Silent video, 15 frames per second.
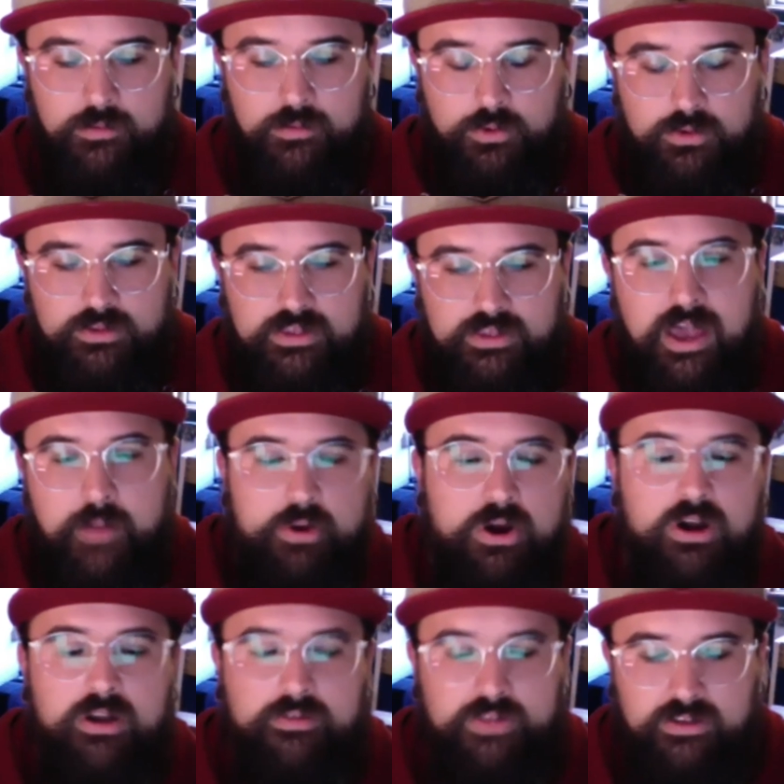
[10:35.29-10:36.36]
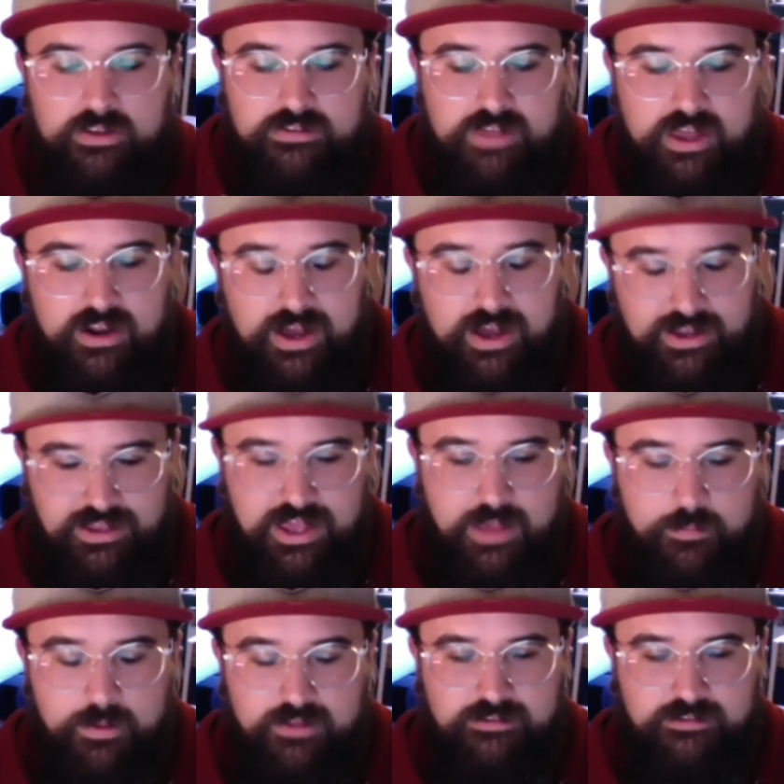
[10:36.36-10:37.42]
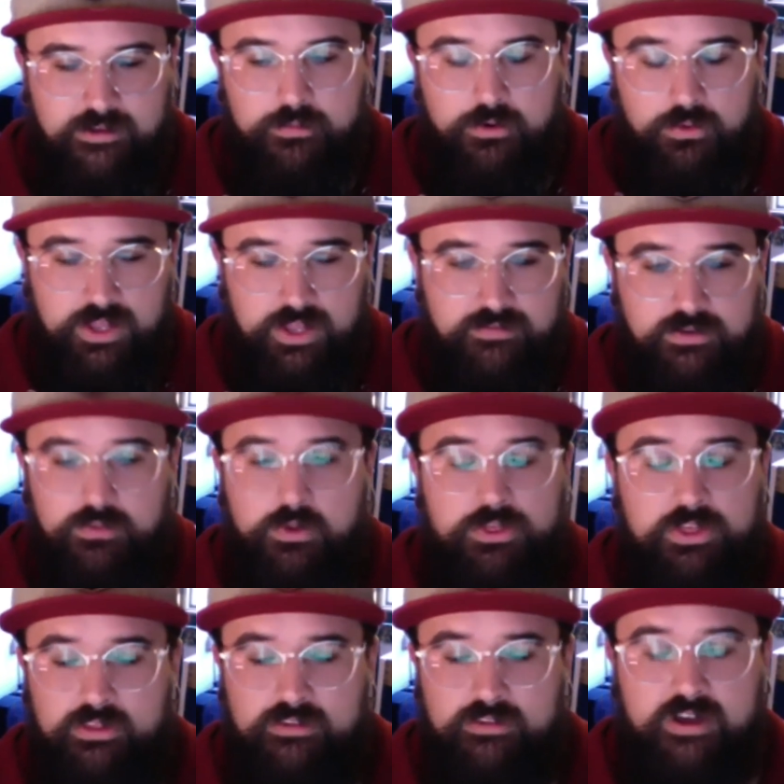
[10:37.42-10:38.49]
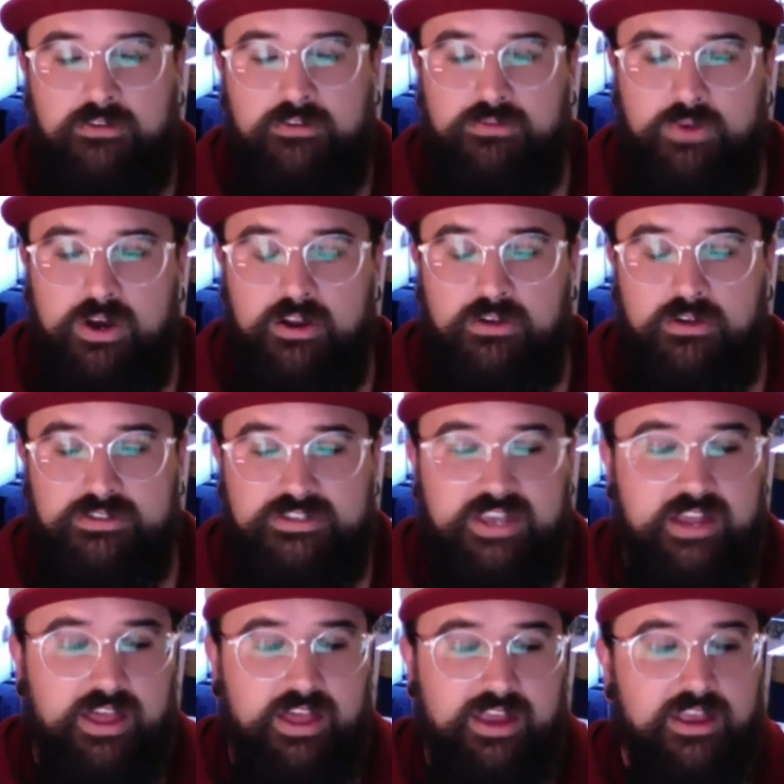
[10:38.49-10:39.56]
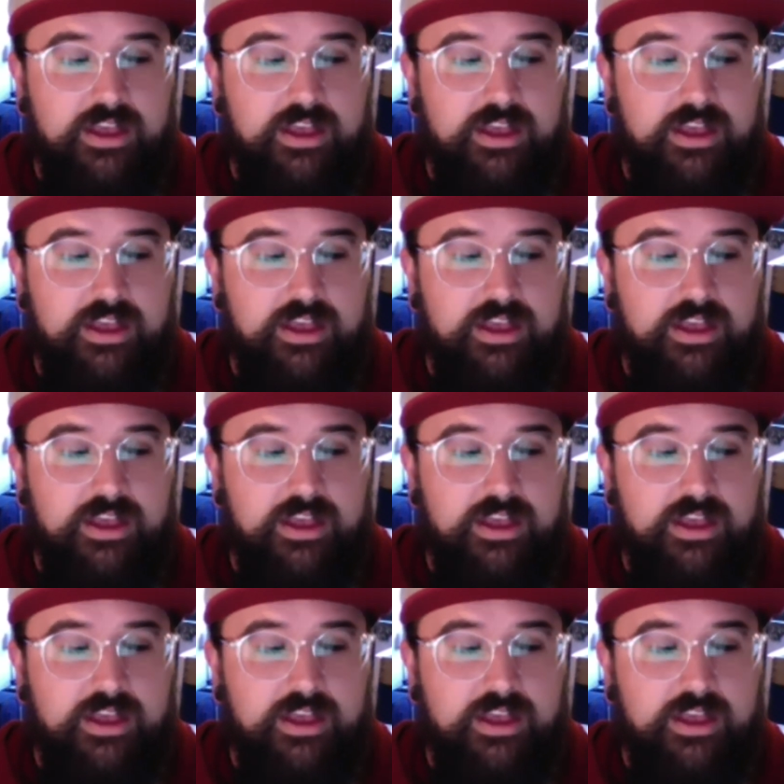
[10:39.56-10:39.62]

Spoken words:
Well, yeah, part of it is that I keep it simple even within the software. I don't say like,